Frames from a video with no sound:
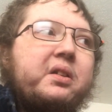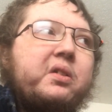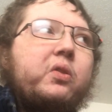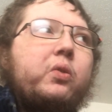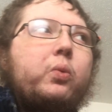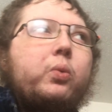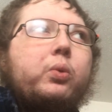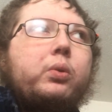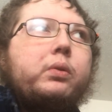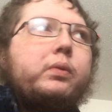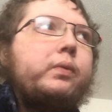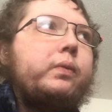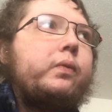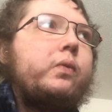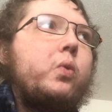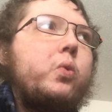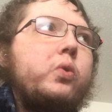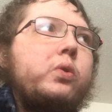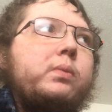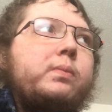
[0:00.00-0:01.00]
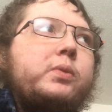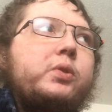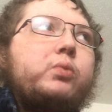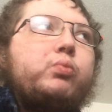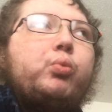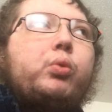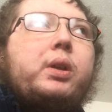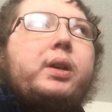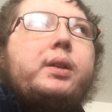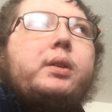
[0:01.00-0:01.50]
or forums
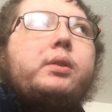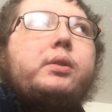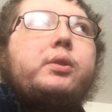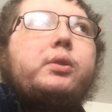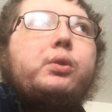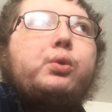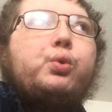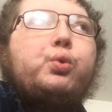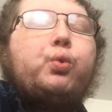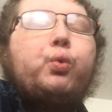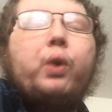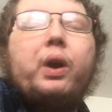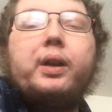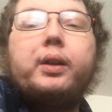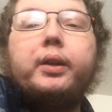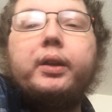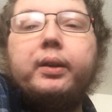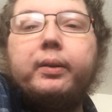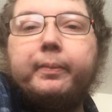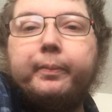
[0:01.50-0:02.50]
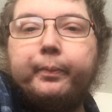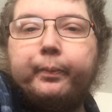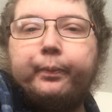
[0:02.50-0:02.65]
related to writing.